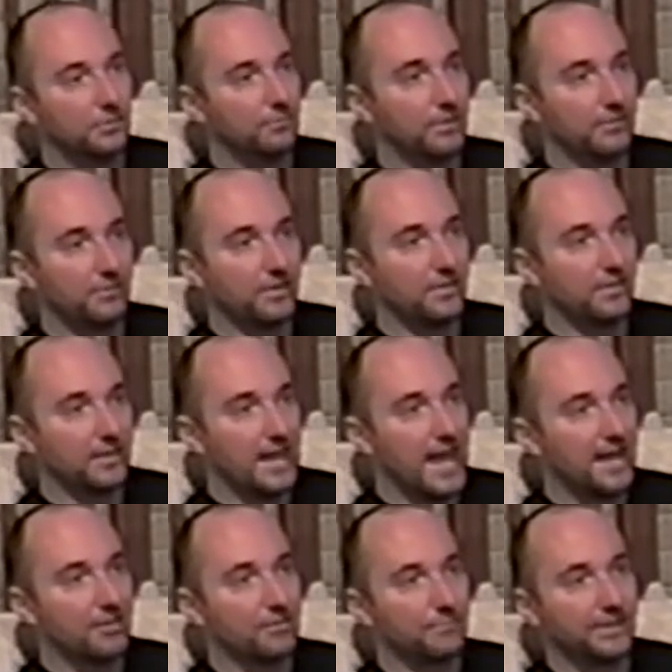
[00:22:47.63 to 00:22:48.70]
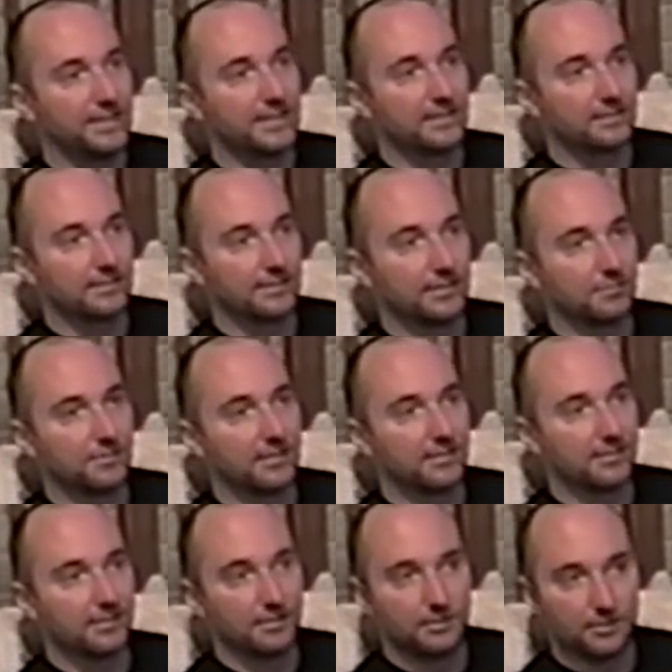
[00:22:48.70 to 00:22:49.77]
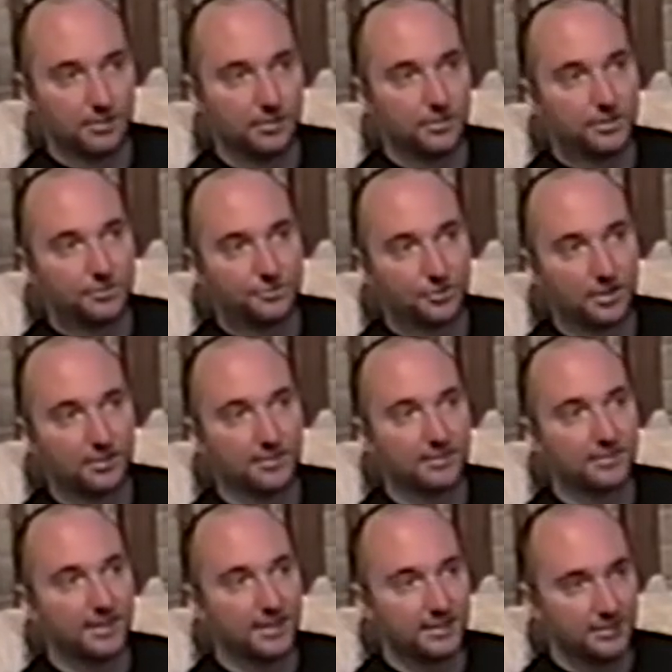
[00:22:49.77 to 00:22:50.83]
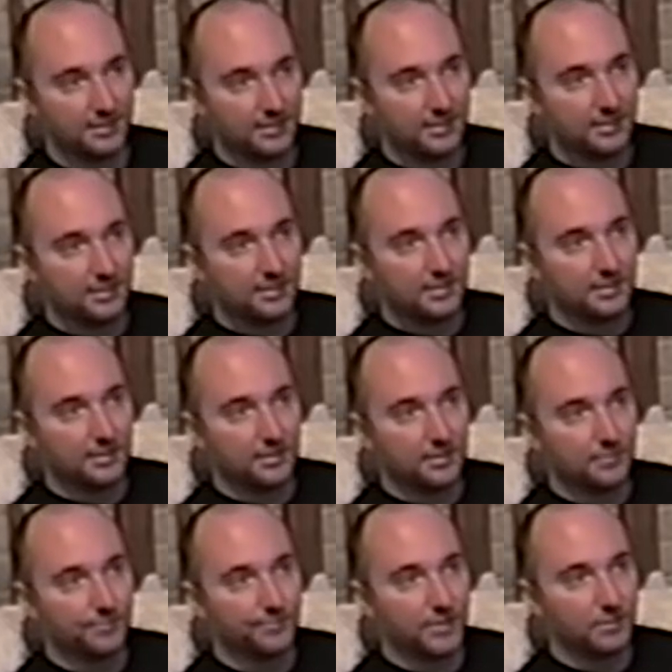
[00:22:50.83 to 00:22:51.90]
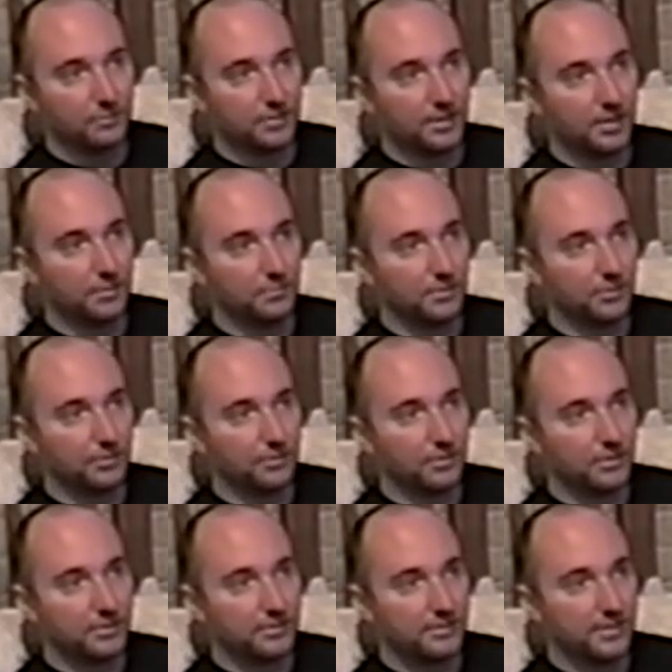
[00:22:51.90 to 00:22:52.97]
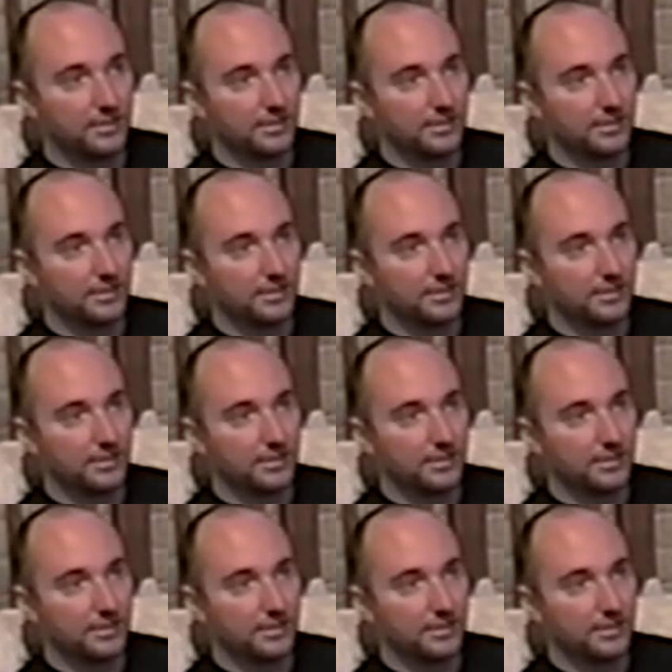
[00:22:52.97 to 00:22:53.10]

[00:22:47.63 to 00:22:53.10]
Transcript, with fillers: put my faith in action by taking the steps necessary to do it and trusting that you know, he was going to help me through it.